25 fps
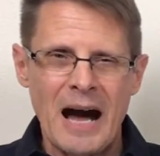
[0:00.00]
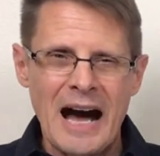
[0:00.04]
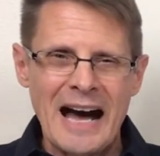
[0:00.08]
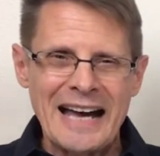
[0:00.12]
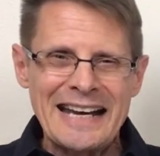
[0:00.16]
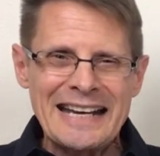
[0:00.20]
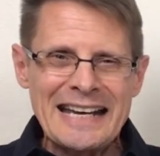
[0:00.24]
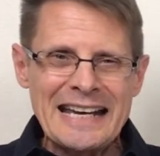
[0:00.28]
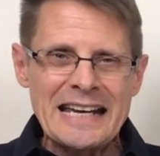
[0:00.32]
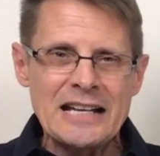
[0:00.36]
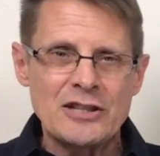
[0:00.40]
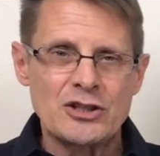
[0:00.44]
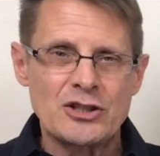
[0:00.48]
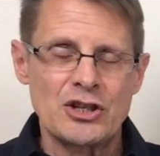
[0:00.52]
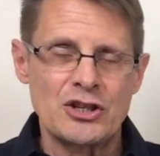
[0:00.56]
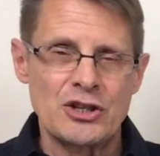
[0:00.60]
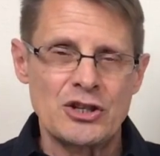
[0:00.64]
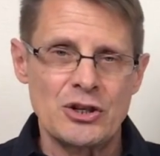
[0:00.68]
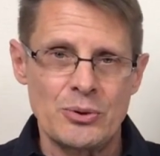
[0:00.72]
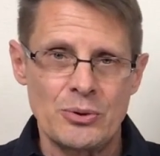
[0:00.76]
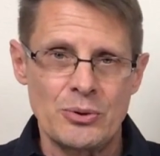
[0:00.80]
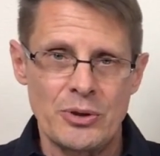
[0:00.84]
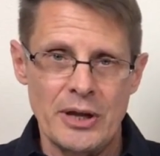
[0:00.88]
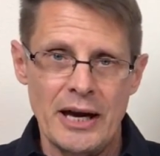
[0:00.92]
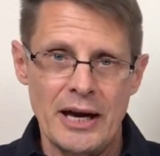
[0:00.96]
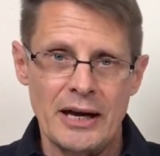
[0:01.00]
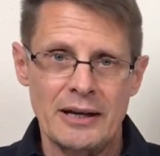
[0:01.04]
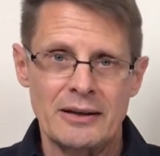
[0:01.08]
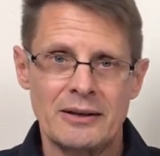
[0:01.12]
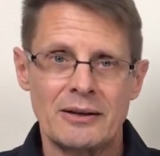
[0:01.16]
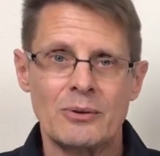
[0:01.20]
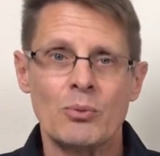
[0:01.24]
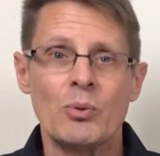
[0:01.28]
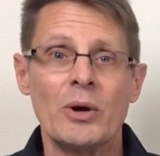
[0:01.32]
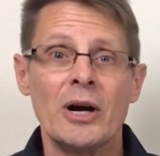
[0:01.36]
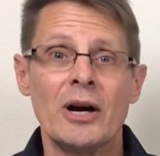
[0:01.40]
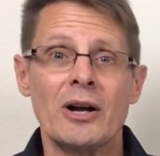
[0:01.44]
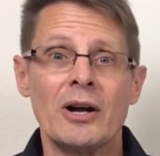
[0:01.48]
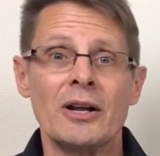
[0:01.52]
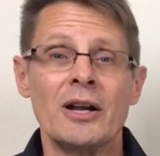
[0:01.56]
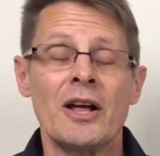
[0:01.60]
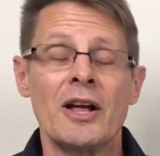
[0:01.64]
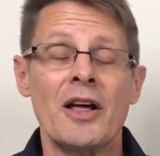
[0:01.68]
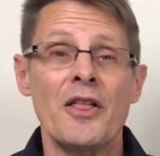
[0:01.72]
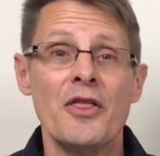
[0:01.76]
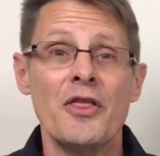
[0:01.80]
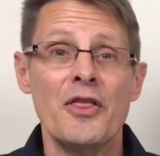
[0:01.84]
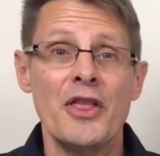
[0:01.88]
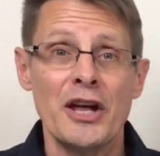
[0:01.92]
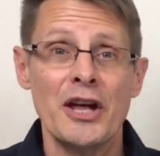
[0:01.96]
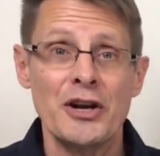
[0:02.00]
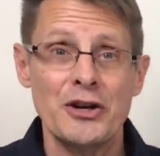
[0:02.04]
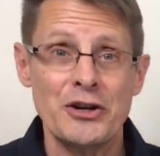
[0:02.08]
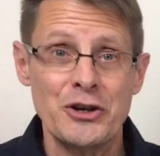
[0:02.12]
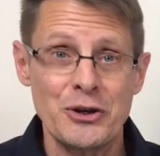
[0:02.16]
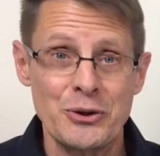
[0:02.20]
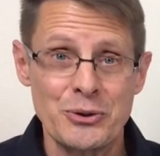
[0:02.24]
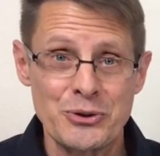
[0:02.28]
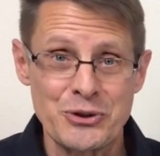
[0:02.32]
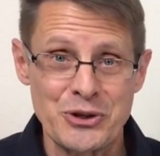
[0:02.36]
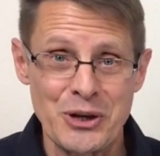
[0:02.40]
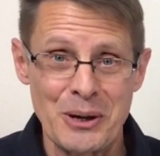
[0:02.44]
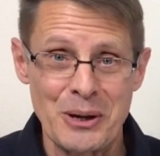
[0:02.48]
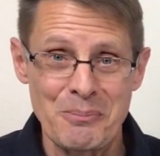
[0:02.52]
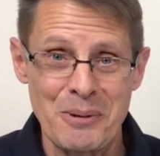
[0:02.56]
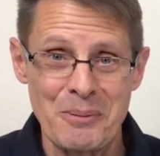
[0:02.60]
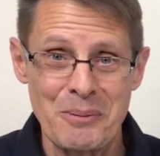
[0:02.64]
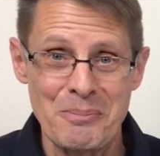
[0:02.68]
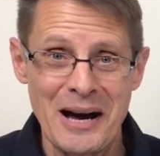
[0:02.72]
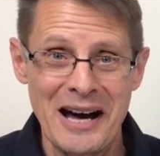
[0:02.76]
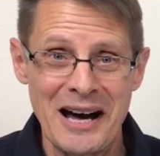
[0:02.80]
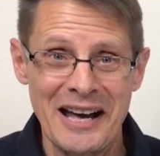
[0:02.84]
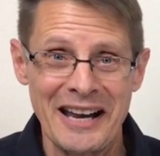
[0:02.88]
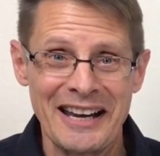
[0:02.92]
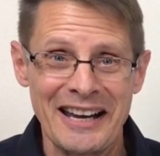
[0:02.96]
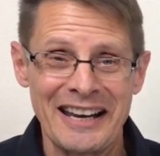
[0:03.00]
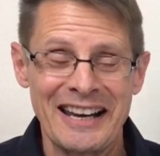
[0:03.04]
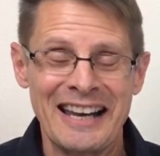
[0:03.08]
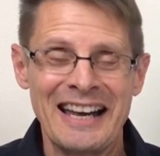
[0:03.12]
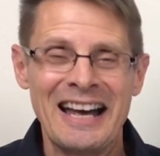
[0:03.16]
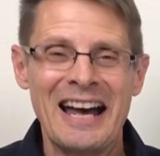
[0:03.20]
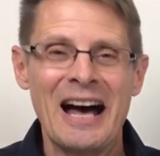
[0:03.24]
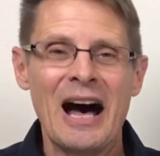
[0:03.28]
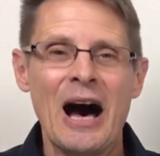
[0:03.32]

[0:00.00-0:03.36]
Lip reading: I need to do that. Well, then do something about it.